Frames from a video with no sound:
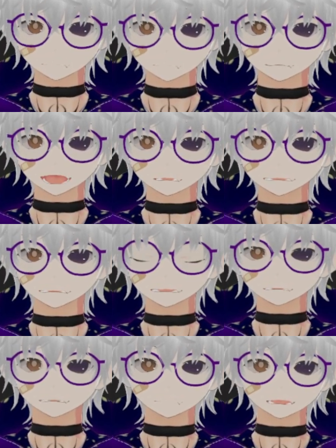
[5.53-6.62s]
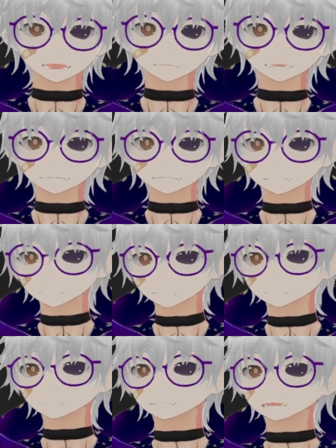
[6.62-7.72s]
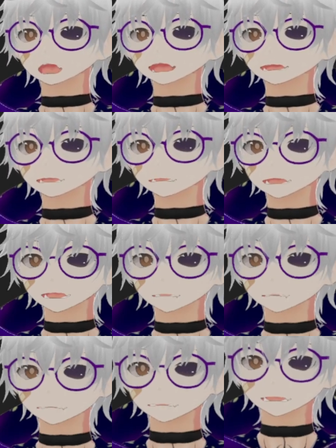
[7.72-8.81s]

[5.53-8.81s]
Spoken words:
I'm just doing this. So I'm giving a voice to these